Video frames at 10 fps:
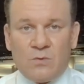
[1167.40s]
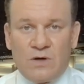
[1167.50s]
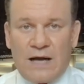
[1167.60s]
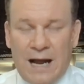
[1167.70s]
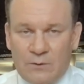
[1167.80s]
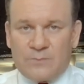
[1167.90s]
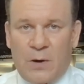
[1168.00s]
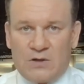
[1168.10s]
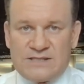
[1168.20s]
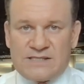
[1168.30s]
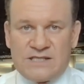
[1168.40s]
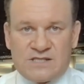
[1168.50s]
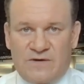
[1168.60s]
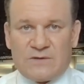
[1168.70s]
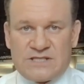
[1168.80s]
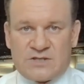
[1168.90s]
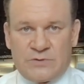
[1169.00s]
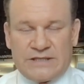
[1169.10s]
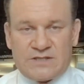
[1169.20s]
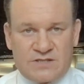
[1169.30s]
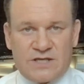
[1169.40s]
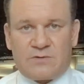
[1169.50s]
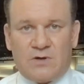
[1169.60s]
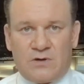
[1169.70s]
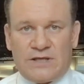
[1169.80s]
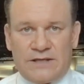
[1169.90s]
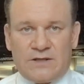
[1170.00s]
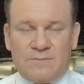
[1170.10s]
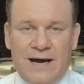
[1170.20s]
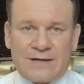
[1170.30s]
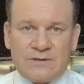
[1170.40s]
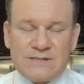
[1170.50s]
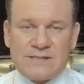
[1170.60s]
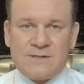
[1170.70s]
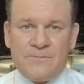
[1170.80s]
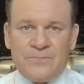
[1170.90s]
our policy is very strict. Zero illegal migrants.